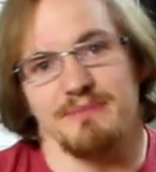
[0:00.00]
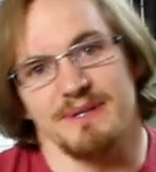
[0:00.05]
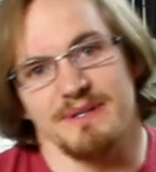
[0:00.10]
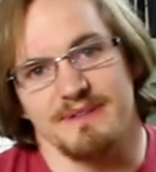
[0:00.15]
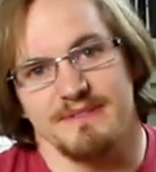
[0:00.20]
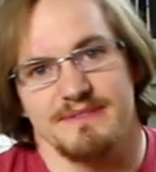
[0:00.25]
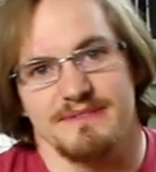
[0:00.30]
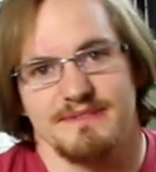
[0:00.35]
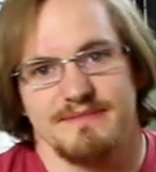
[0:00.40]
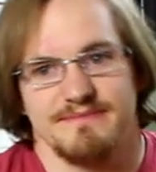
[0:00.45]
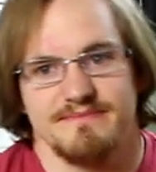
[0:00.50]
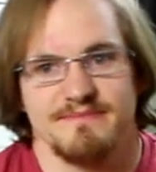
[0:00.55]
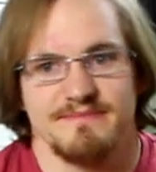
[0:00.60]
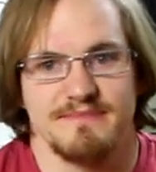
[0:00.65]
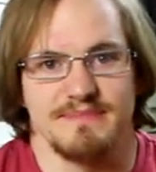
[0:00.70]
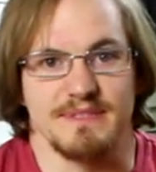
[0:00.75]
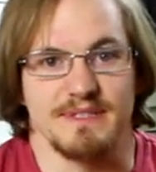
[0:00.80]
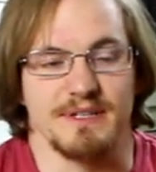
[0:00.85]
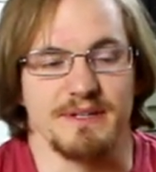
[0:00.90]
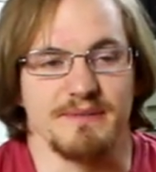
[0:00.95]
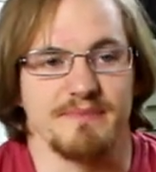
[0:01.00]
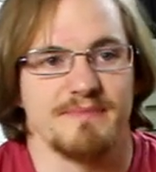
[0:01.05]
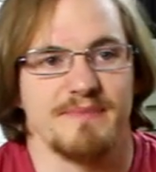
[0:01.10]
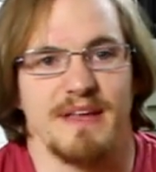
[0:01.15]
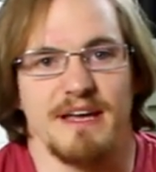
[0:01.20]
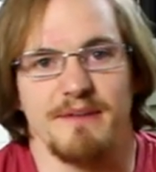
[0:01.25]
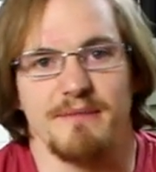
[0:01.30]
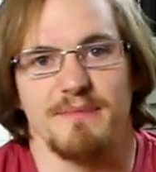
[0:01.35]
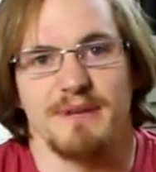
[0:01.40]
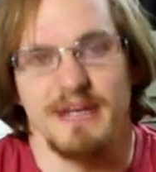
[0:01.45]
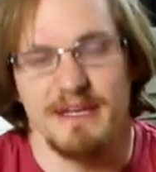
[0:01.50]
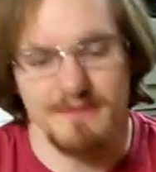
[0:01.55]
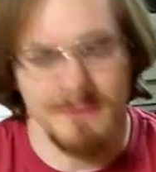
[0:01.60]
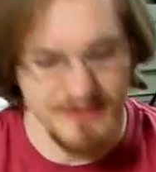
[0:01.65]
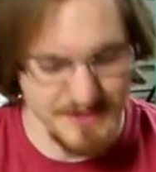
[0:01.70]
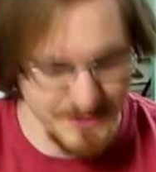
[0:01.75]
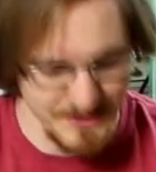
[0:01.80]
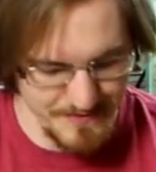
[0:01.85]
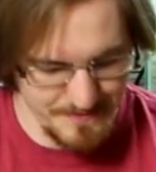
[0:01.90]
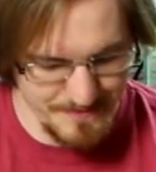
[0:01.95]
but you know, haven't been able
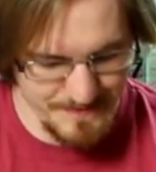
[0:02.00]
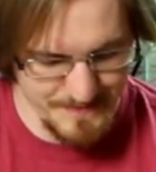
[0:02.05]
to.